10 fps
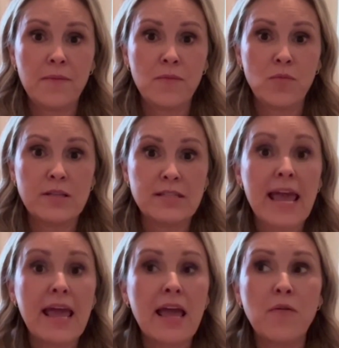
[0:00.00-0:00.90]
was
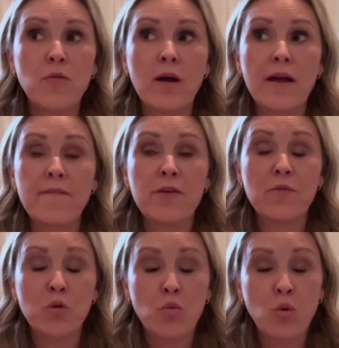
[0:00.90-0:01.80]
what the
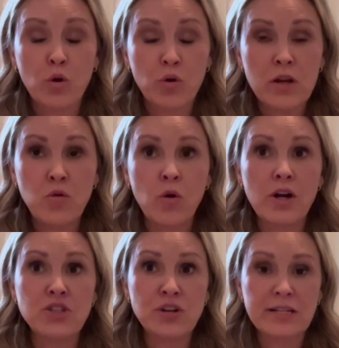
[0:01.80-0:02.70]
Greek
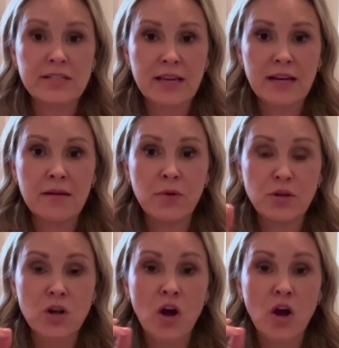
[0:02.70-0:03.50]
word is translated most